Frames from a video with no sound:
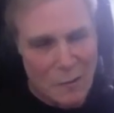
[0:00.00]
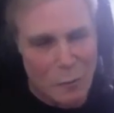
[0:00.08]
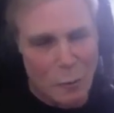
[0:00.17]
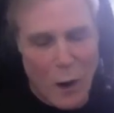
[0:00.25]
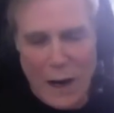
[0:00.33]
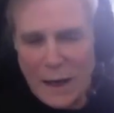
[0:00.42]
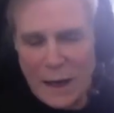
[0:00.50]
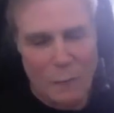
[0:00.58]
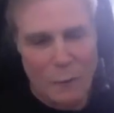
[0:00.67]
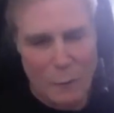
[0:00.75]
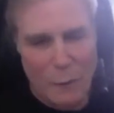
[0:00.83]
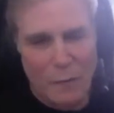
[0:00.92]
why can't
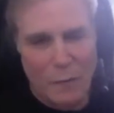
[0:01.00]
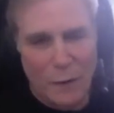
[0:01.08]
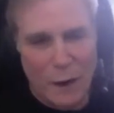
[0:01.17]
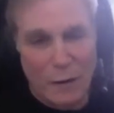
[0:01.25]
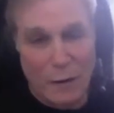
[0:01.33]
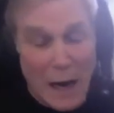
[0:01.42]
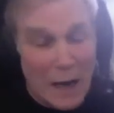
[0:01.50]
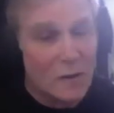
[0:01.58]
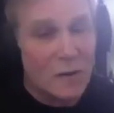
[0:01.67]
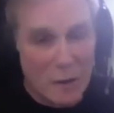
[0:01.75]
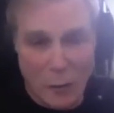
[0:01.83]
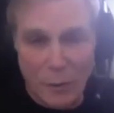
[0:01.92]
we be fair and
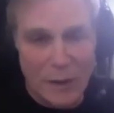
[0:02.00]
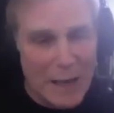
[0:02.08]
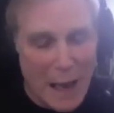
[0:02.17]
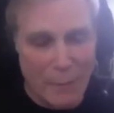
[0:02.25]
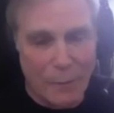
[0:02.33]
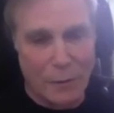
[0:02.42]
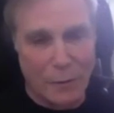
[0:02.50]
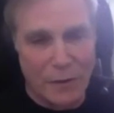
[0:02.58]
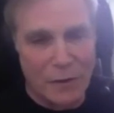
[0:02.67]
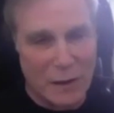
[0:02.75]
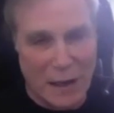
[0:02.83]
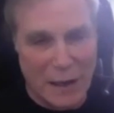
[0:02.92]
still be
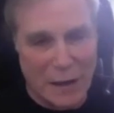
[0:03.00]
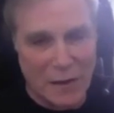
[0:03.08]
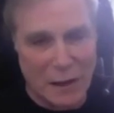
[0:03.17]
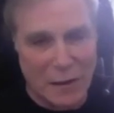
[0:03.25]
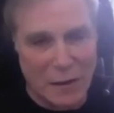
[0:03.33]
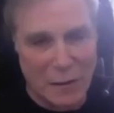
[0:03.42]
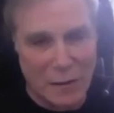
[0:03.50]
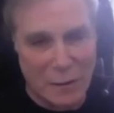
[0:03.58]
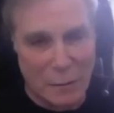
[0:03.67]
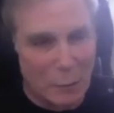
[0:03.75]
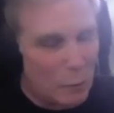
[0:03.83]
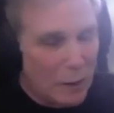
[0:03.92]
capitalists in that sense? I
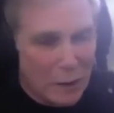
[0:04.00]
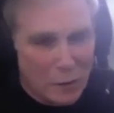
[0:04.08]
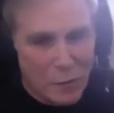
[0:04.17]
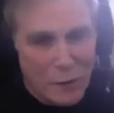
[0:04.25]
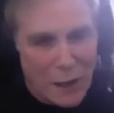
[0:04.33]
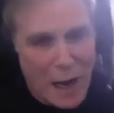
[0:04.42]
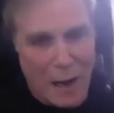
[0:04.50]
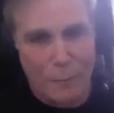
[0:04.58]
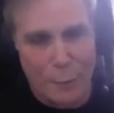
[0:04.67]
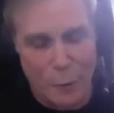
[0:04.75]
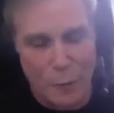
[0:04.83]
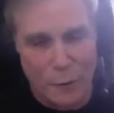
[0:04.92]
mean, right. we can do that. I'm
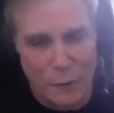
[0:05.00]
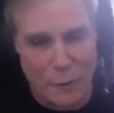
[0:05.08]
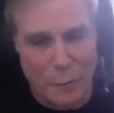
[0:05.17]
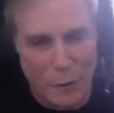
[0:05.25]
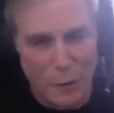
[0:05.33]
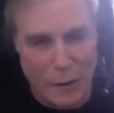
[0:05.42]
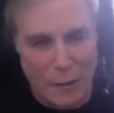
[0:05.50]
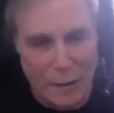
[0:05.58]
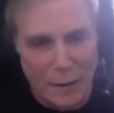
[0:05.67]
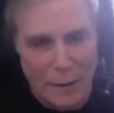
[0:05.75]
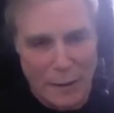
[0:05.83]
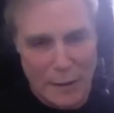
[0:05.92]
proving the point
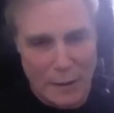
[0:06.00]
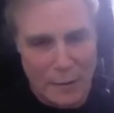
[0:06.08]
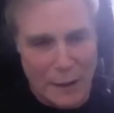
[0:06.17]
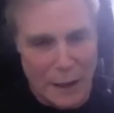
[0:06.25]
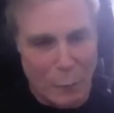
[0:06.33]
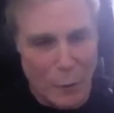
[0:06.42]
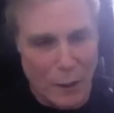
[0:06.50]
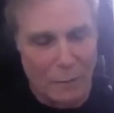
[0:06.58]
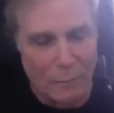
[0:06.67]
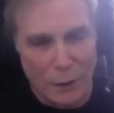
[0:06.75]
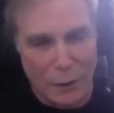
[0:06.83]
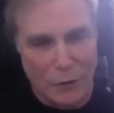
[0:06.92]
that we can
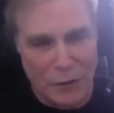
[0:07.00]
build